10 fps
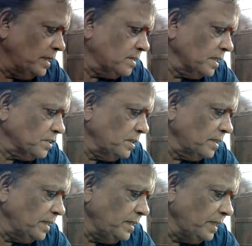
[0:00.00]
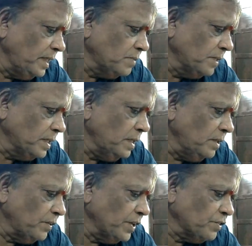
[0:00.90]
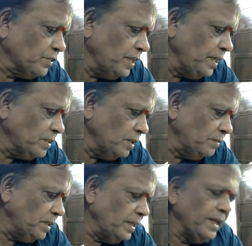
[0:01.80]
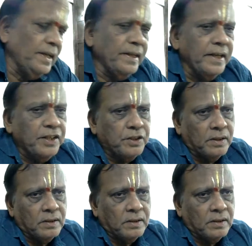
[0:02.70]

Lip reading: section 10 deals with restraint of alienation.